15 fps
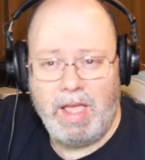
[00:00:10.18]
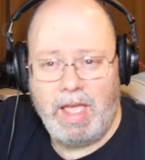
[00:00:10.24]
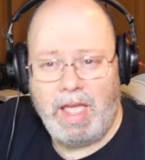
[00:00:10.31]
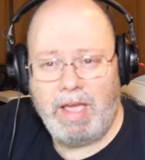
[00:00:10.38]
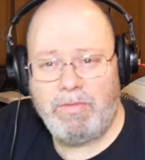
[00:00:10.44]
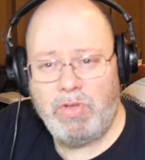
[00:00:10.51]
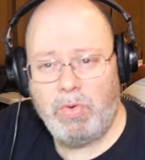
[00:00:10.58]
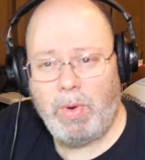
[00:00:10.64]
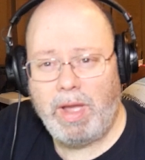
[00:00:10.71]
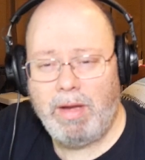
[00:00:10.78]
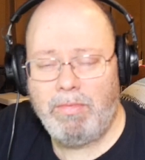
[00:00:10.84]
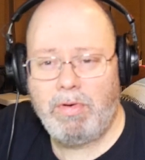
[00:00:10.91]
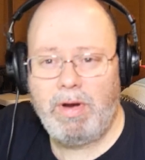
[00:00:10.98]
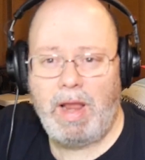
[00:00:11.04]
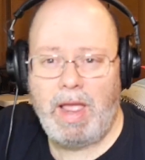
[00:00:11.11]
Have you
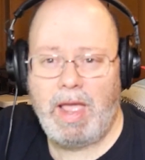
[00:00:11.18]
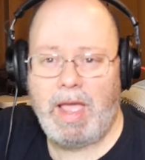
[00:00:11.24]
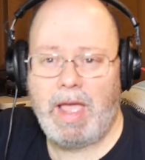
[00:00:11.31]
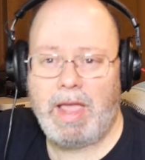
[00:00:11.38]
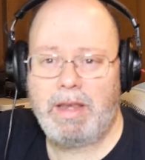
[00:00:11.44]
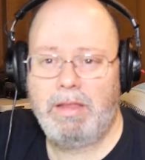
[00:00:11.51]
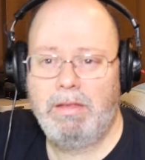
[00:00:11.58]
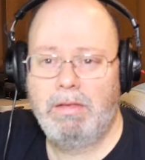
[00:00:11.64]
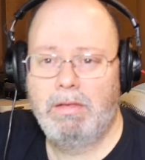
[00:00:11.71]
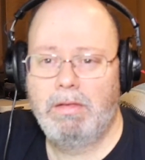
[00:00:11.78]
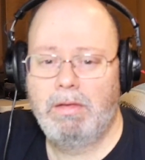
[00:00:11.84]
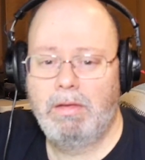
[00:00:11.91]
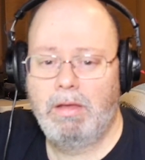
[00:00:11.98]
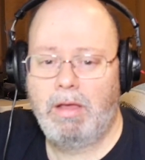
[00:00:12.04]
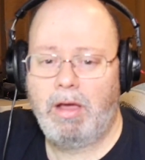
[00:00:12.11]
ever had
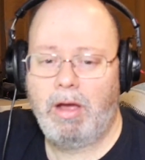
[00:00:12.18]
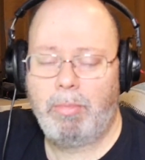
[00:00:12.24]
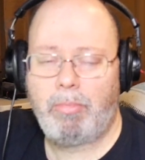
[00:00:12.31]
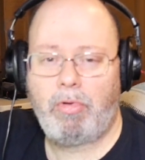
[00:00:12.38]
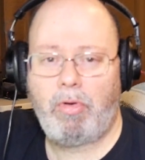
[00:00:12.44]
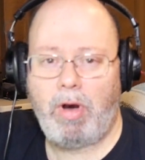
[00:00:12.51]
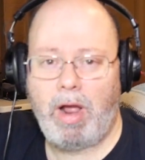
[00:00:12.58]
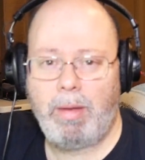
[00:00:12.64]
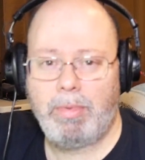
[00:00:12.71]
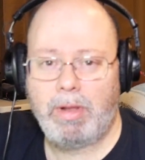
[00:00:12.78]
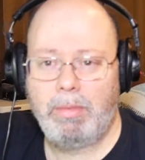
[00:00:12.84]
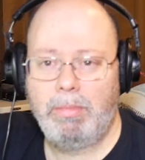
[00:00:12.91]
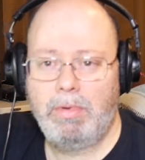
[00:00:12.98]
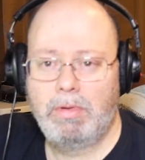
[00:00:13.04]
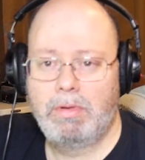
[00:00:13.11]
a
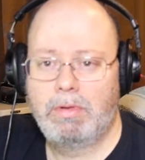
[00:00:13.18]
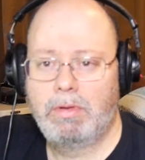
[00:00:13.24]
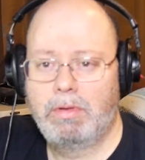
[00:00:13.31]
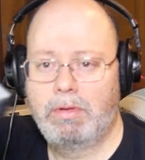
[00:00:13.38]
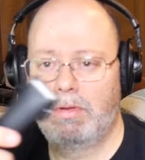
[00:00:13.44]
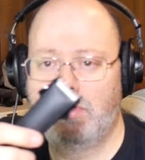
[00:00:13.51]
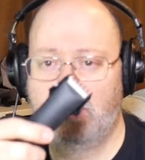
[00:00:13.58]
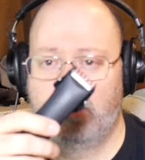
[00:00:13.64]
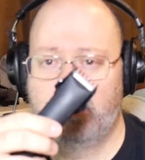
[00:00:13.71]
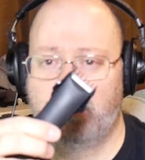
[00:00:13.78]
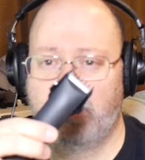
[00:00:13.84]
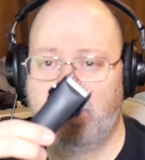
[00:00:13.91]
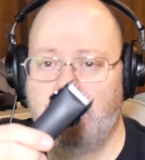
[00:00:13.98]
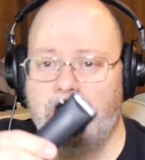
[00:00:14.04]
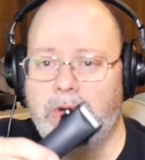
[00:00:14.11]
problem
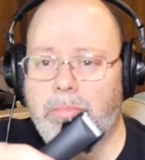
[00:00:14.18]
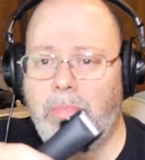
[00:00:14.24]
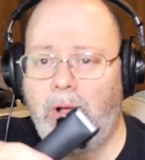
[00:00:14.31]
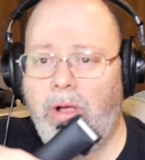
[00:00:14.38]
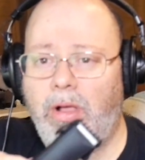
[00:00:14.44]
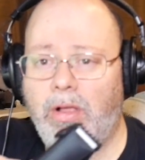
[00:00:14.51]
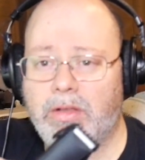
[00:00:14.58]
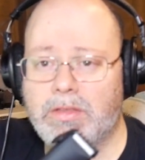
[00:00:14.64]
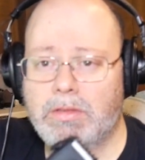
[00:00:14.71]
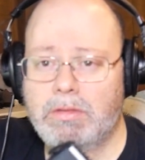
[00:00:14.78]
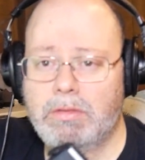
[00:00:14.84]
trimming your balls?